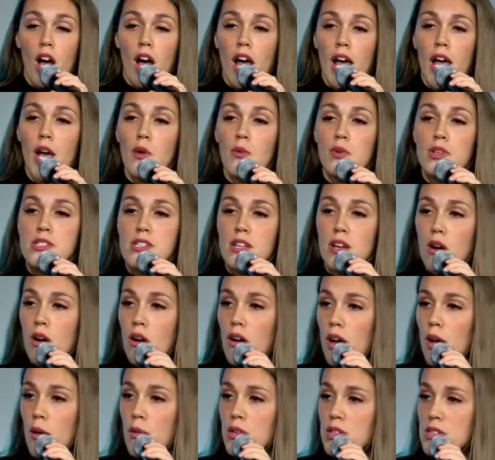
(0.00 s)
it
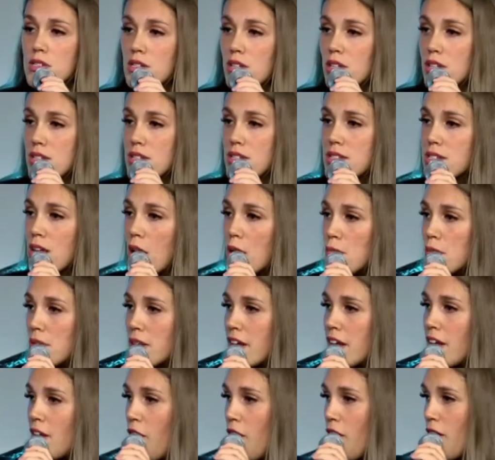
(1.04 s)
was
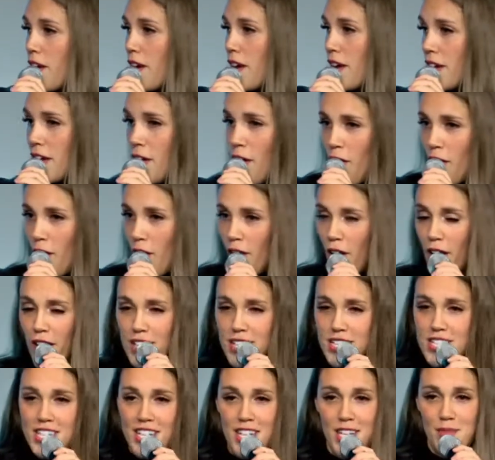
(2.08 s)
somebody on
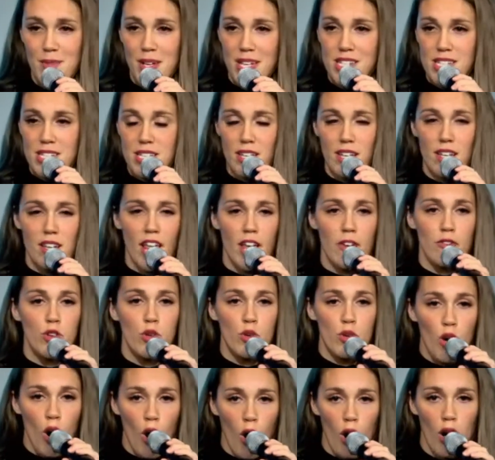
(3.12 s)
team at City Life who
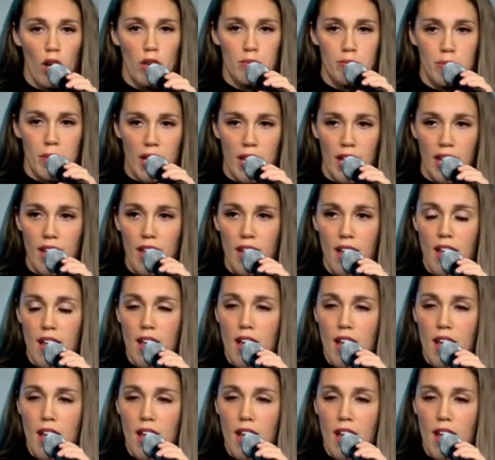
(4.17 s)
called me.